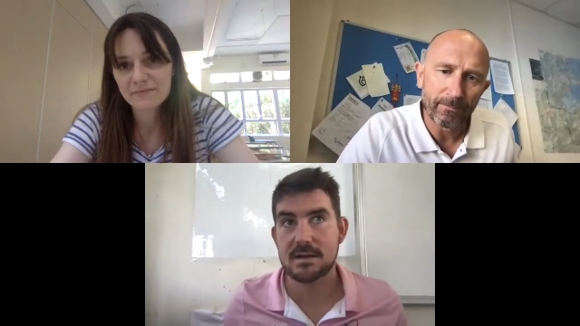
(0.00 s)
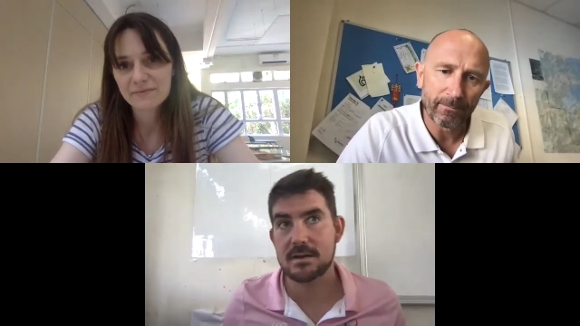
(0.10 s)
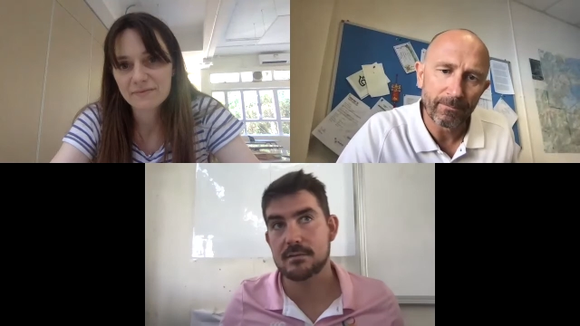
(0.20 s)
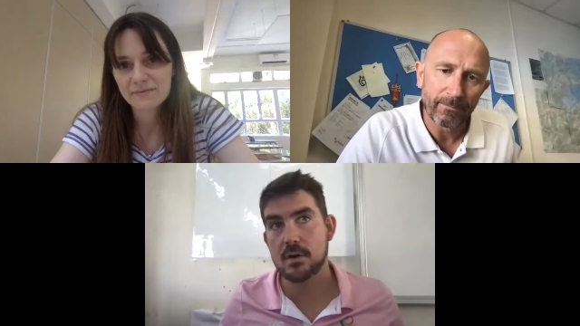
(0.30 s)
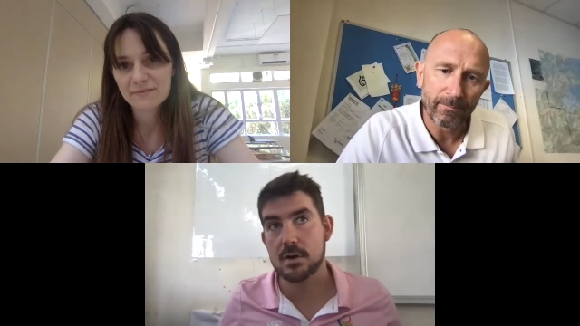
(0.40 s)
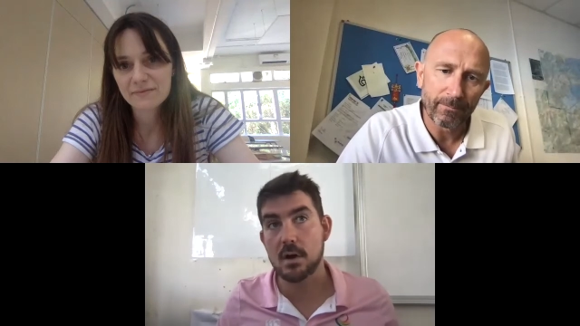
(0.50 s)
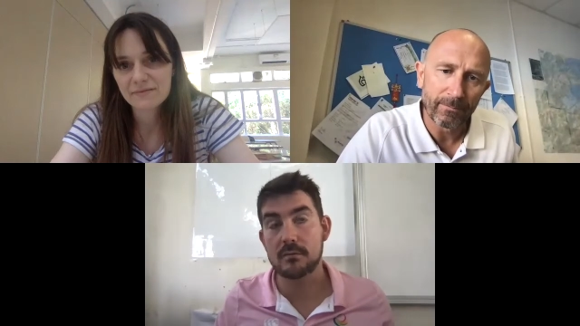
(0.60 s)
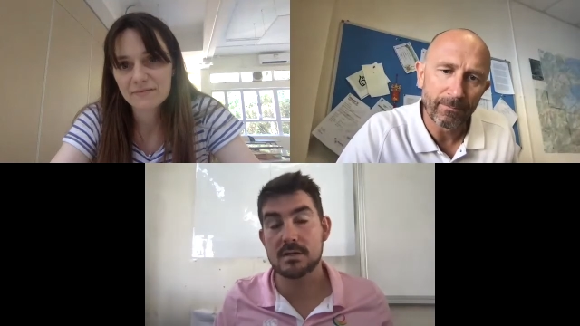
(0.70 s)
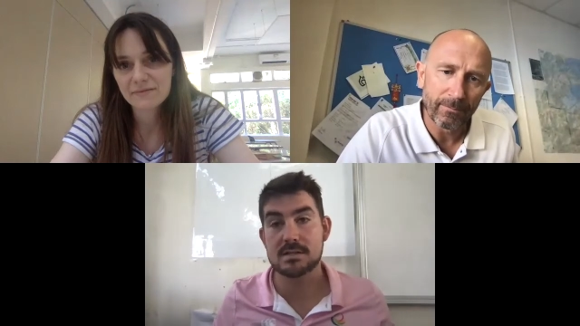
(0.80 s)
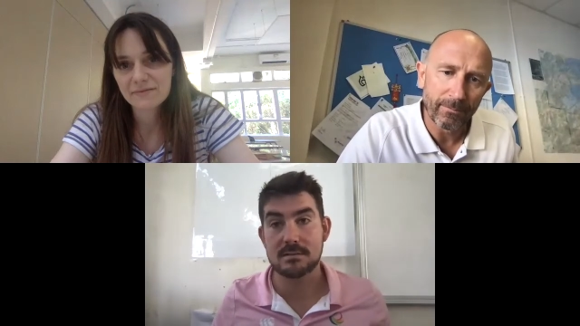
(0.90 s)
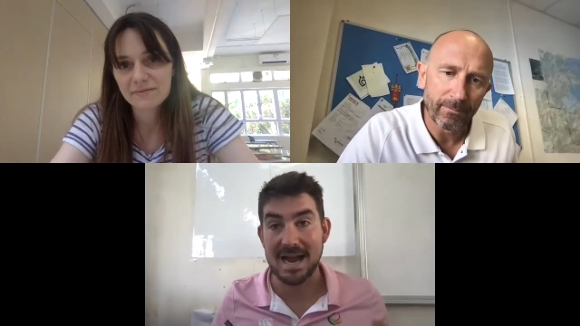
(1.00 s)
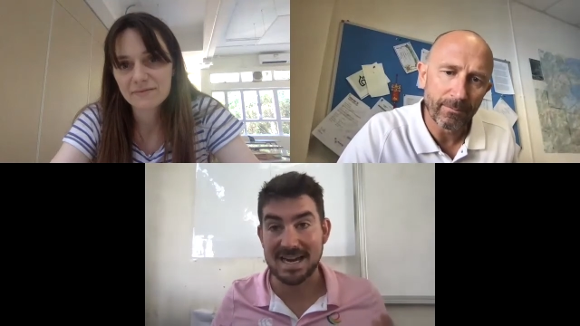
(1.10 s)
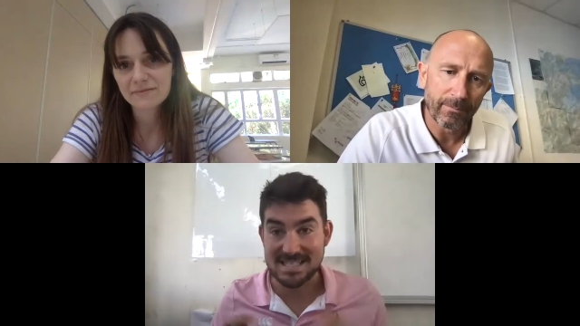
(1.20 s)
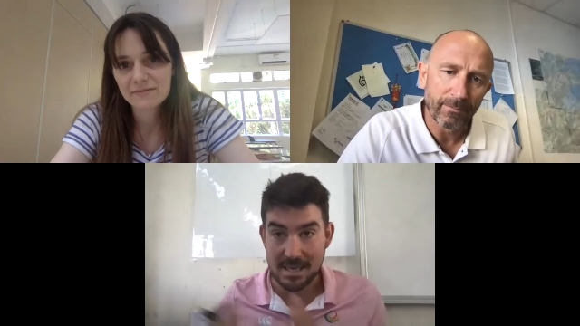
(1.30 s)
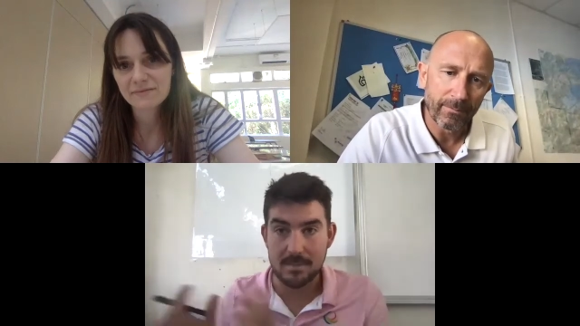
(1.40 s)
Speaker 1: you've got your obvious
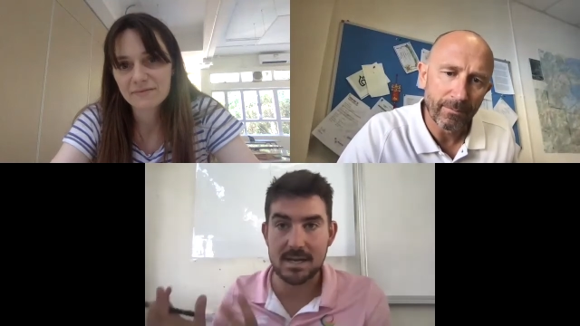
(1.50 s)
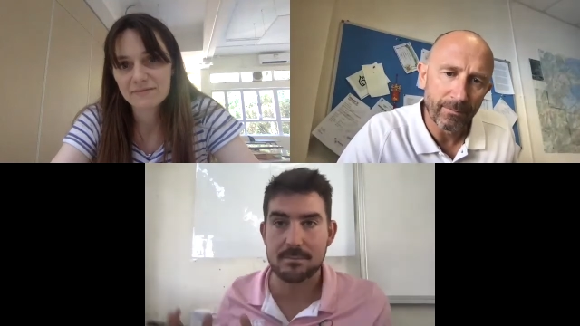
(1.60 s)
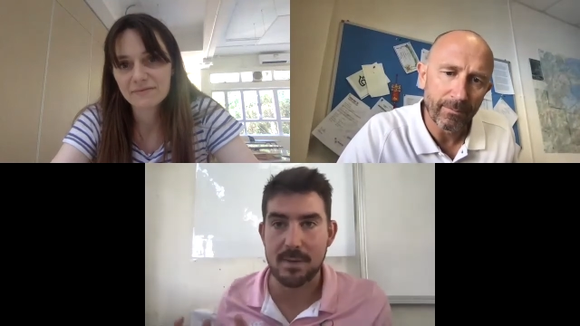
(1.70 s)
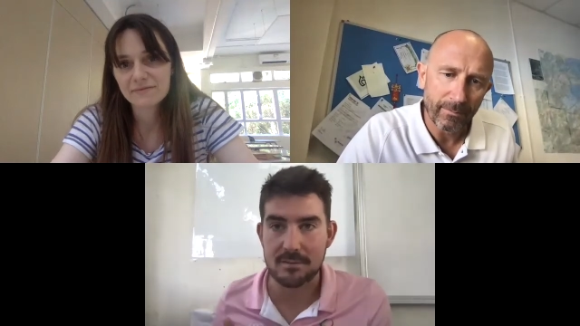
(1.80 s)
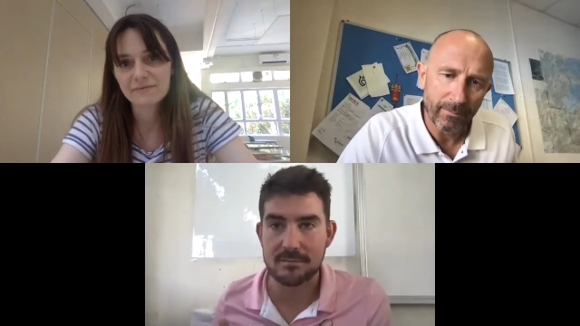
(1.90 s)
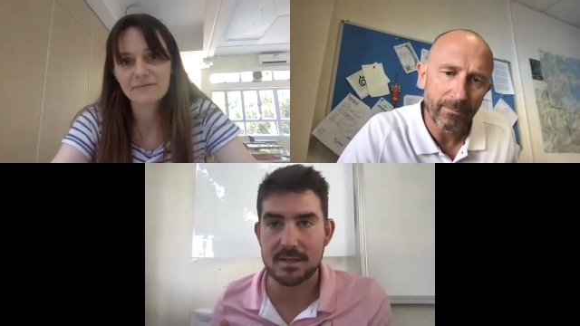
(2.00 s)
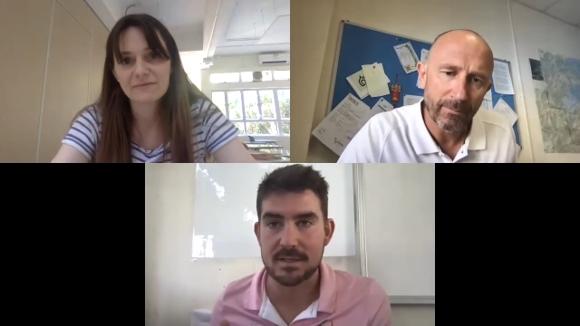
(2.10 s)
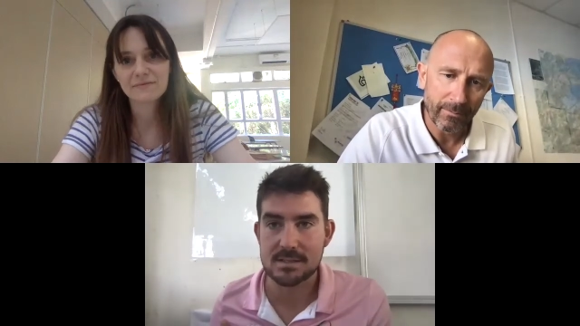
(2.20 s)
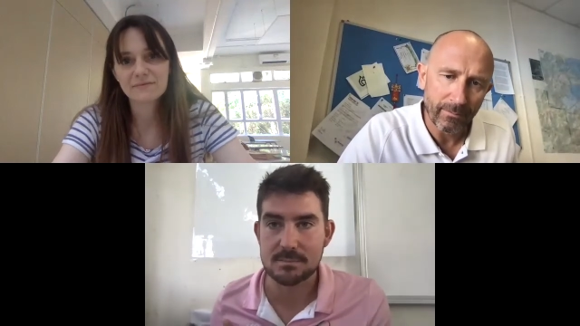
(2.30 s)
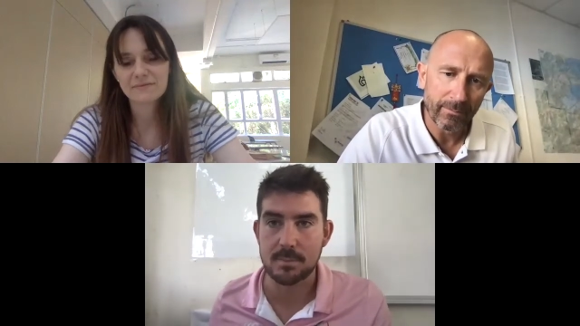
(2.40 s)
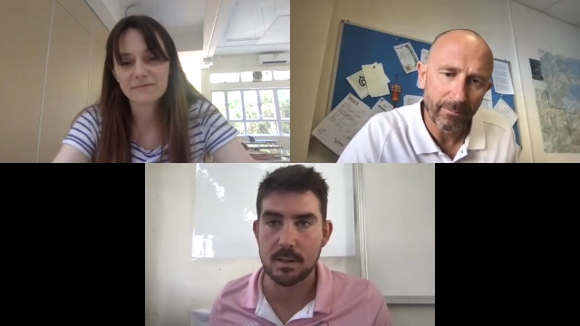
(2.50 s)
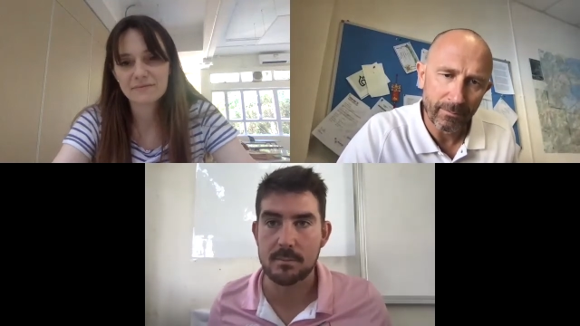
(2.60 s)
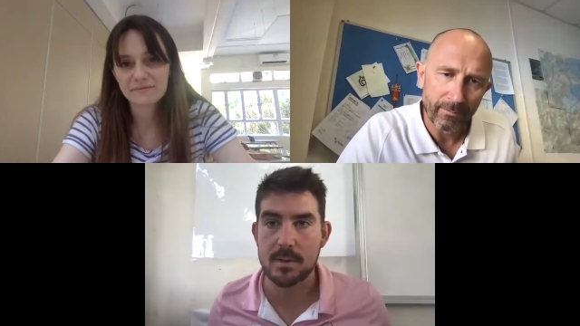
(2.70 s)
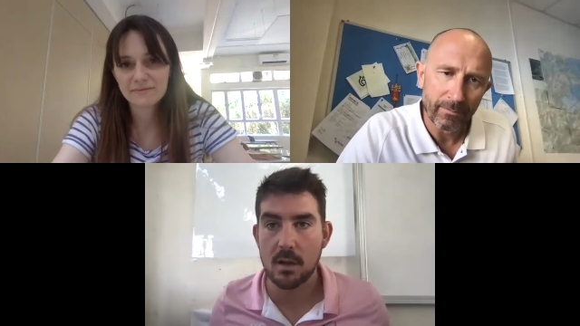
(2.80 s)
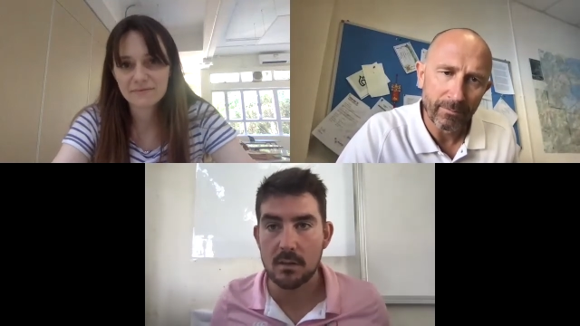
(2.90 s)
academic benefits, but
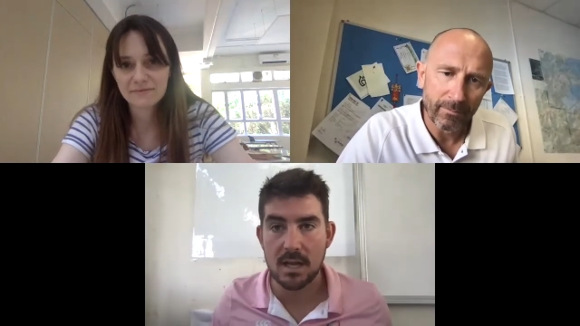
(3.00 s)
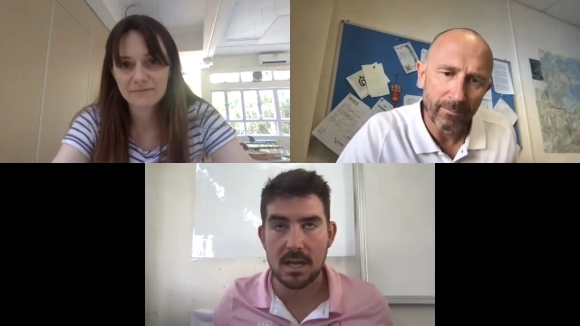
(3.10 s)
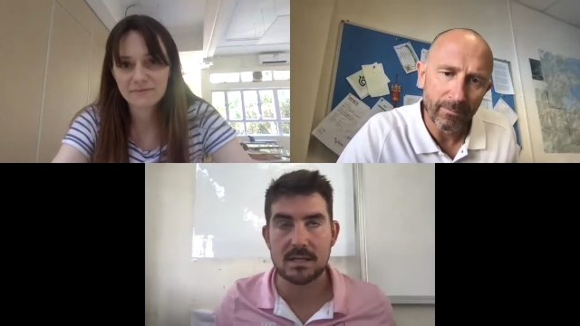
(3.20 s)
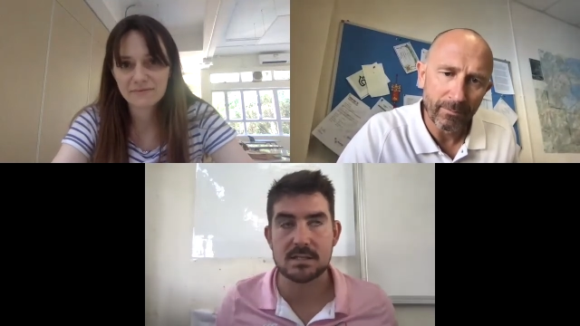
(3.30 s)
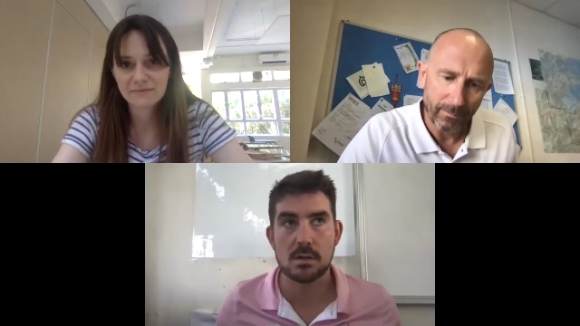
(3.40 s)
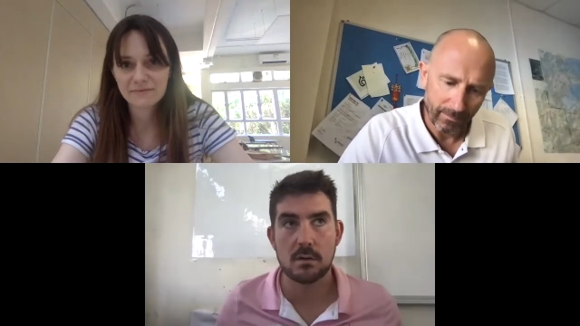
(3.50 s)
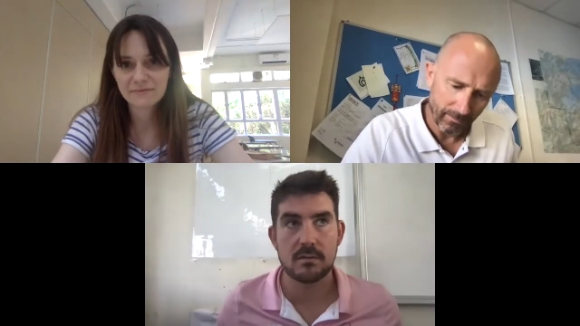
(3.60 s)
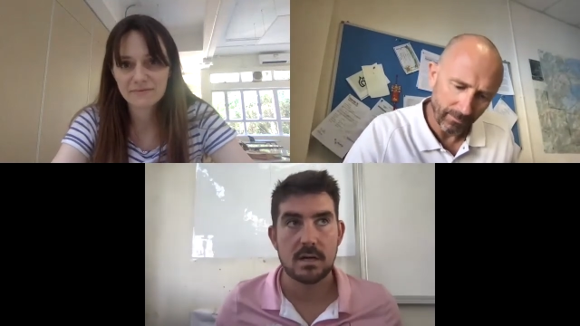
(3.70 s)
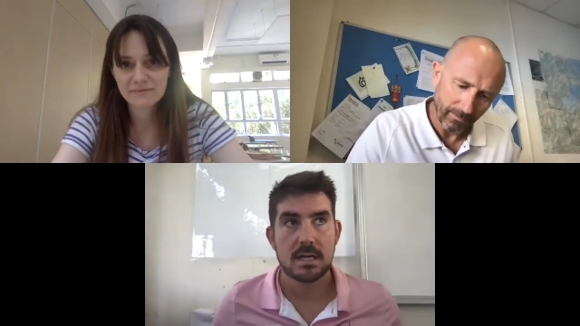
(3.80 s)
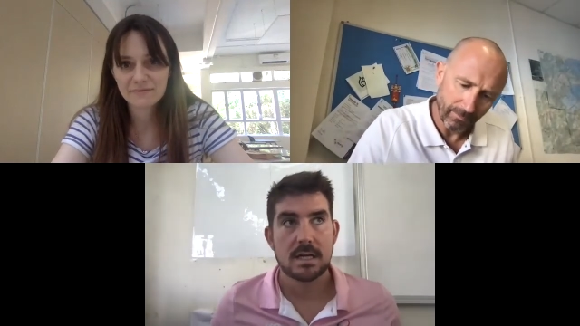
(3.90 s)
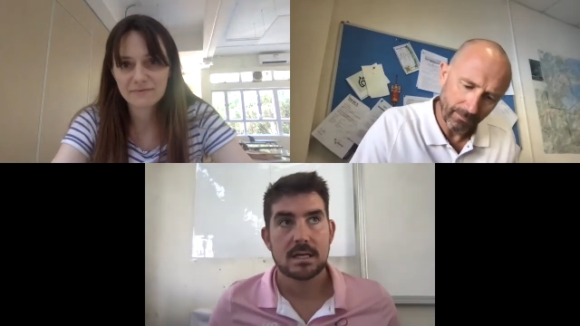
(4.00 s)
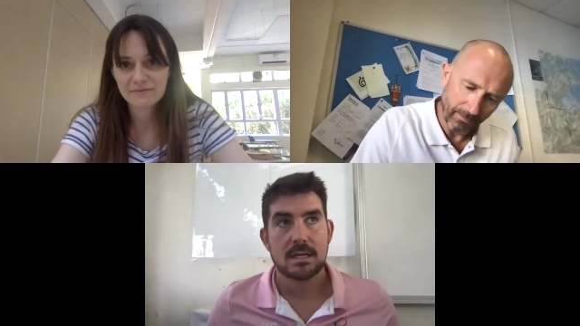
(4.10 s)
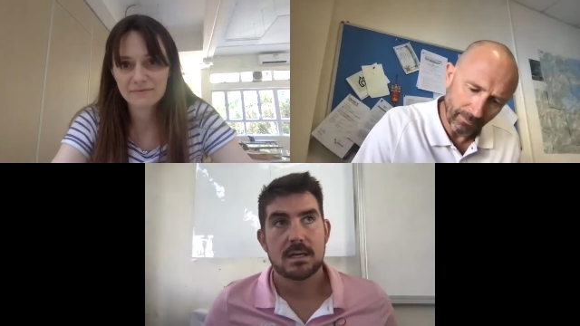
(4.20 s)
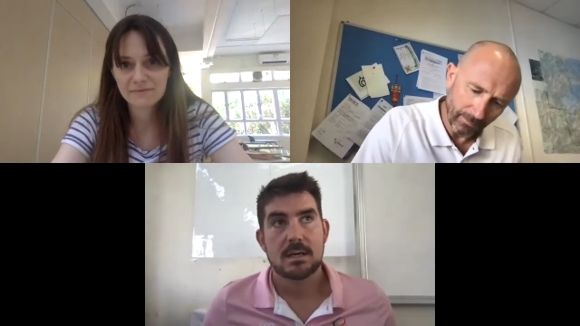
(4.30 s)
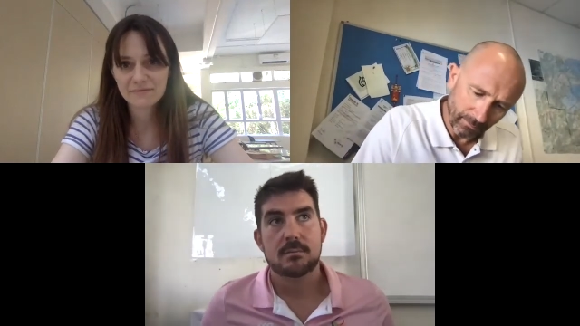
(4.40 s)
beyond that, it sort of
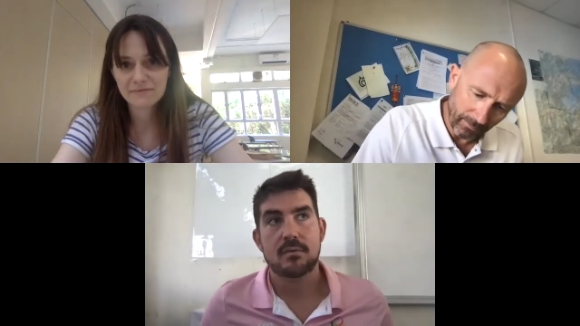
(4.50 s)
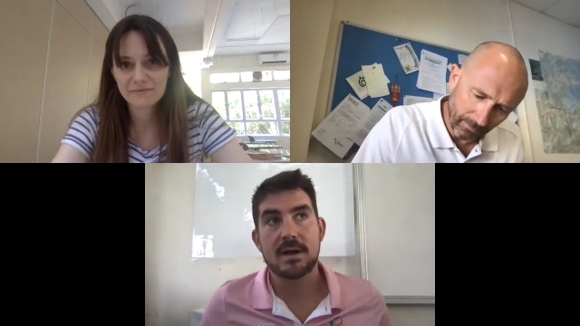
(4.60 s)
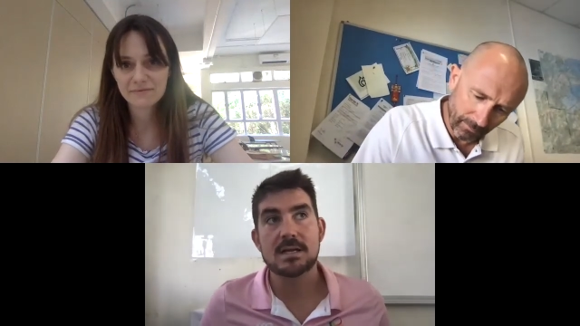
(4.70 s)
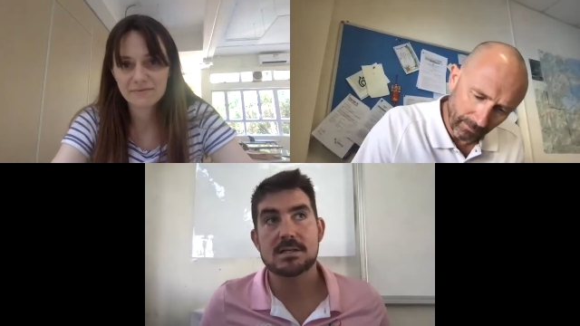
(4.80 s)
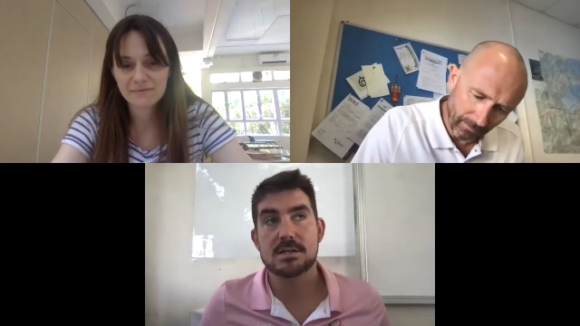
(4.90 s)
brings the